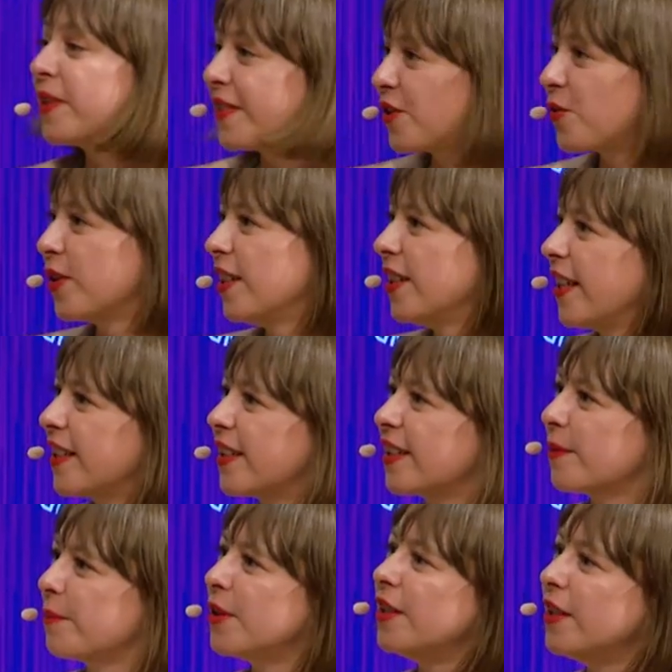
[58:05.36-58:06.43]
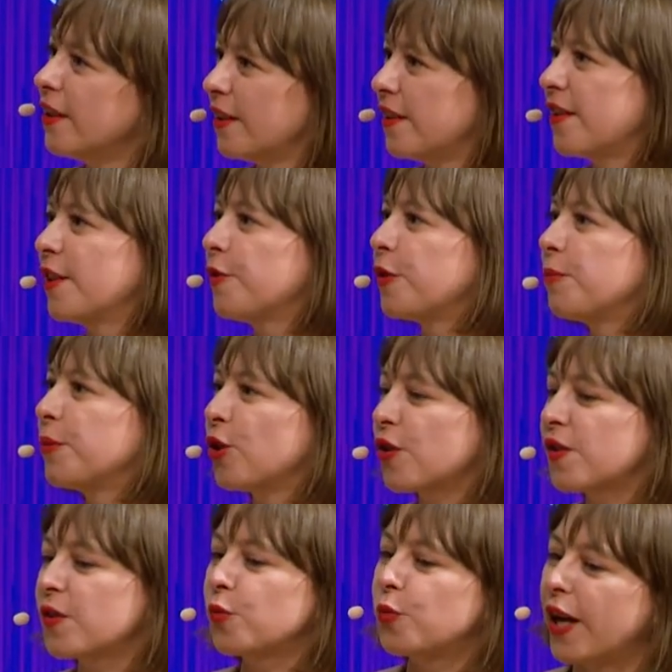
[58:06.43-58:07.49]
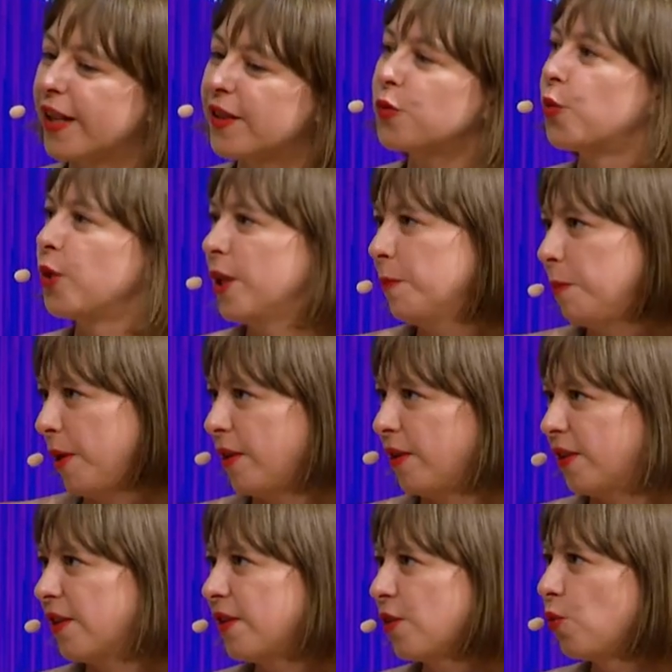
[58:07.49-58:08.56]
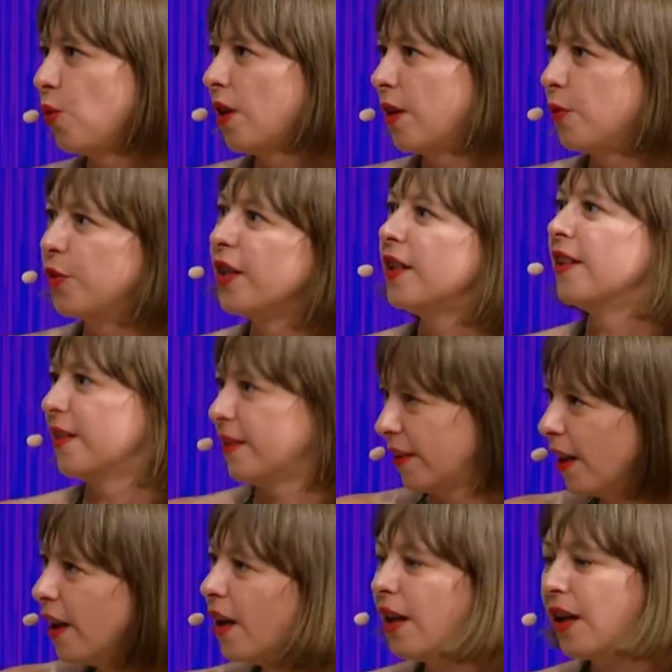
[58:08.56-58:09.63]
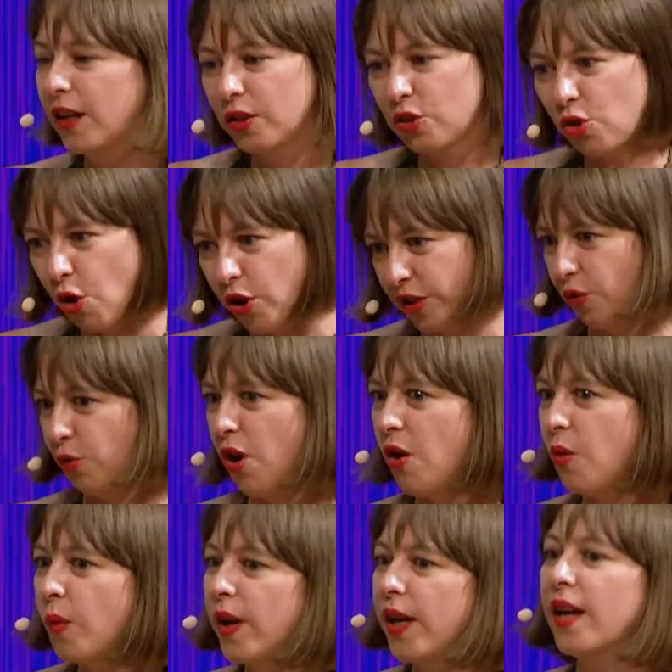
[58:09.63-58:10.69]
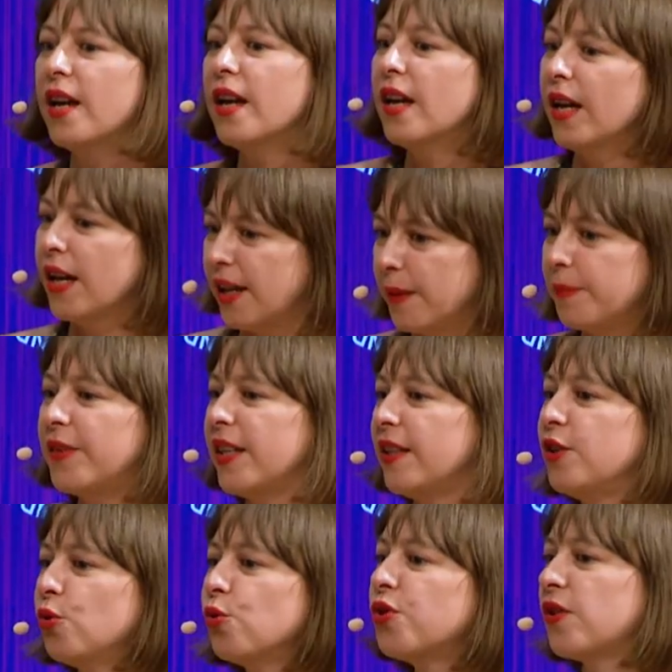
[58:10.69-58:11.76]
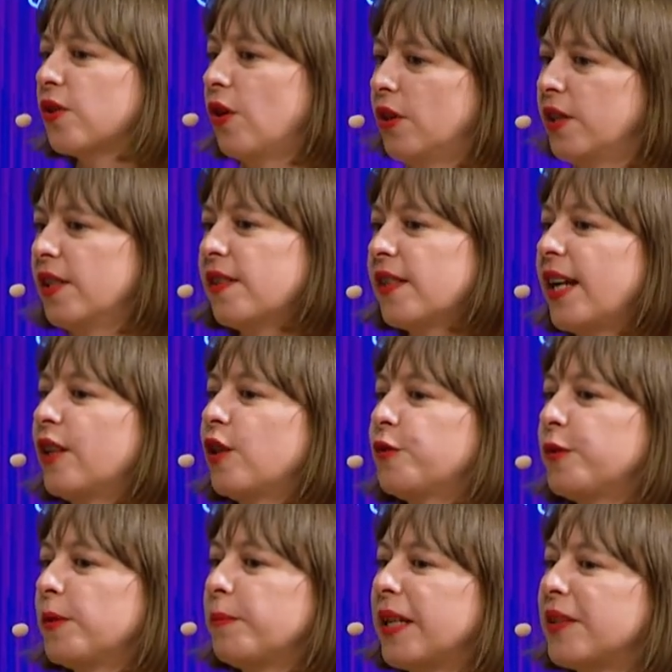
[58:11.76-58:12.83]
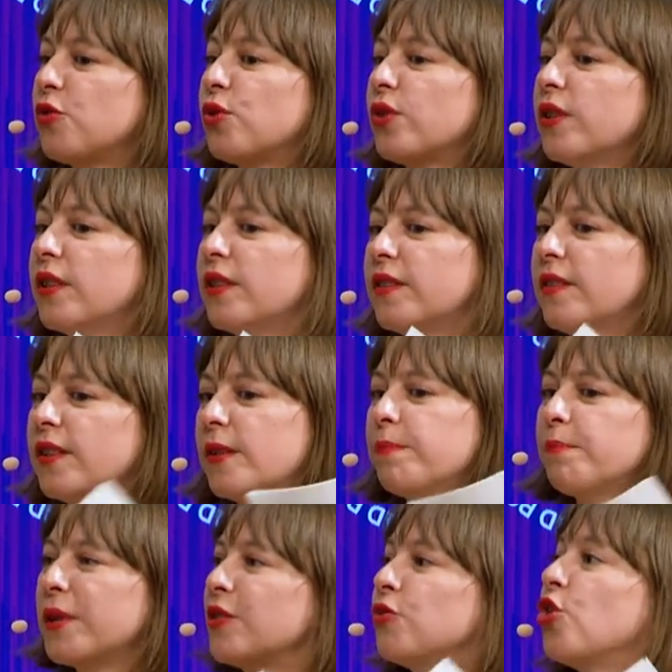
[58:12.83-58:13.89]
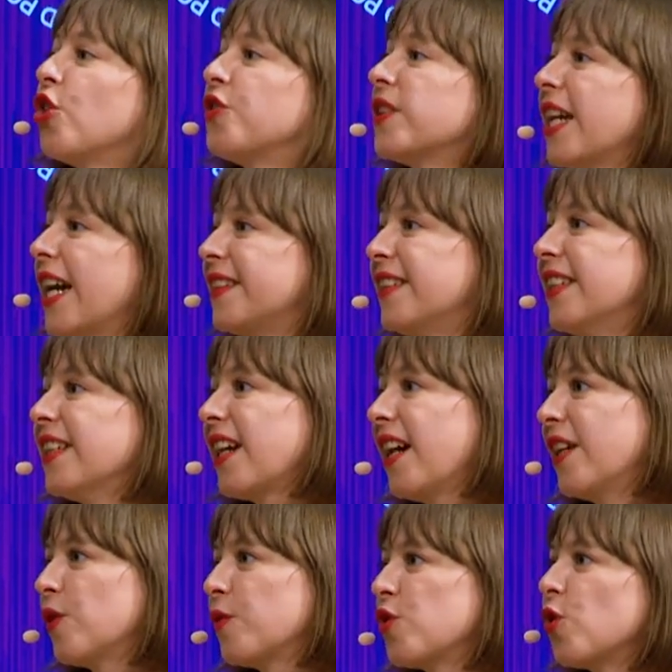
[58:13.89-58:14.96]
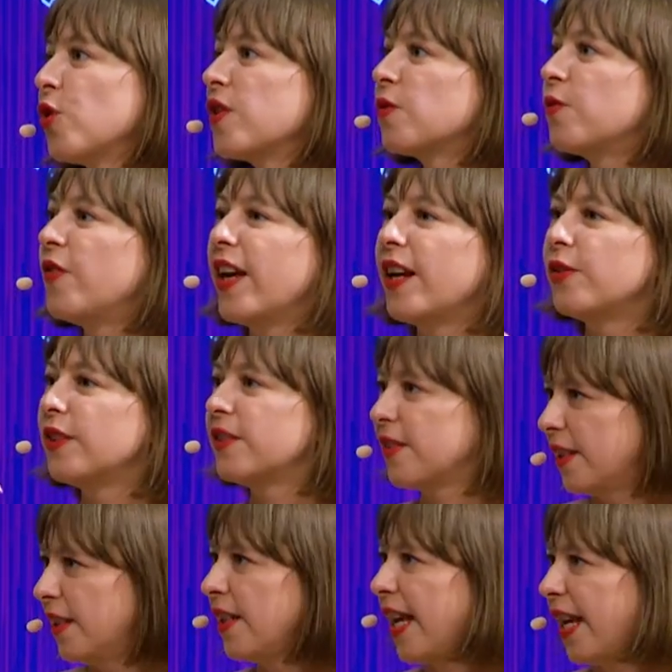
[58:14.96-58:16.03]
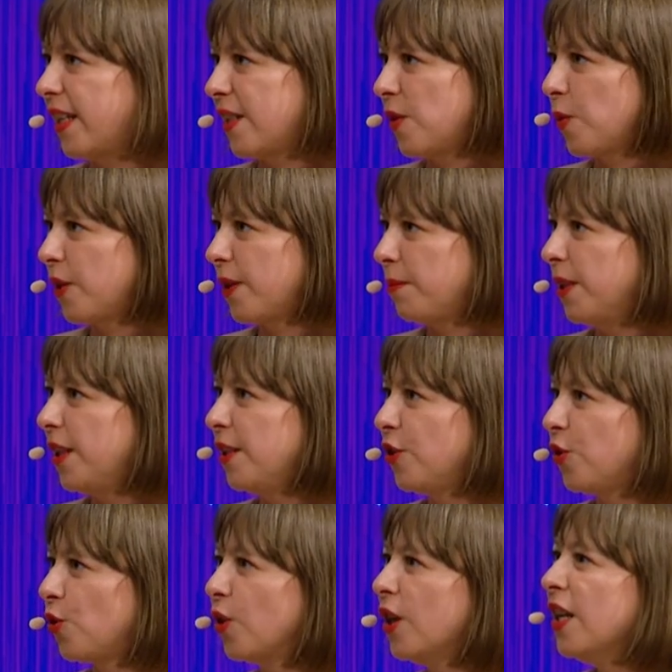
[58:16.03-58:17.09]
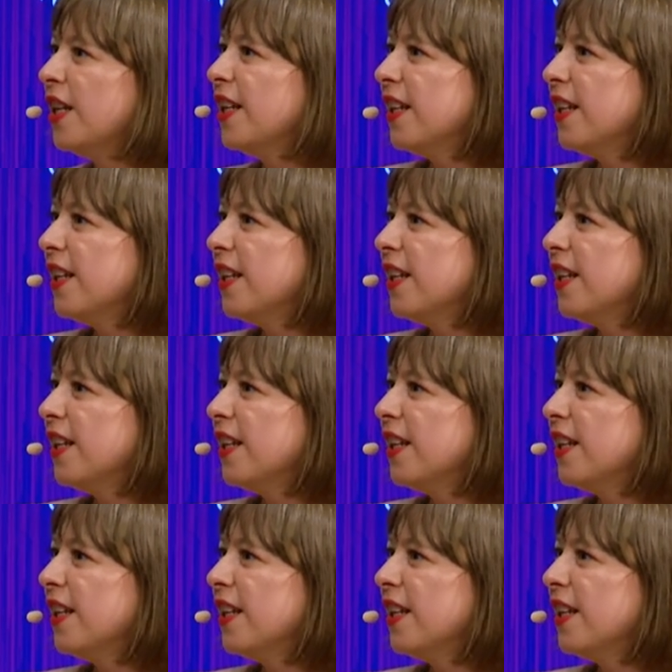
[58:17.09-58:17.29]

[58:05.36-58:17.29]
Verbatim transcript: but it's really like um, here it's different because the right wing parties who are really yeah, going yeah. the wrong way, um, they use all this kind of patriot, um, patriotic idea kind of. So it's very thin line. That's what I mean, you know,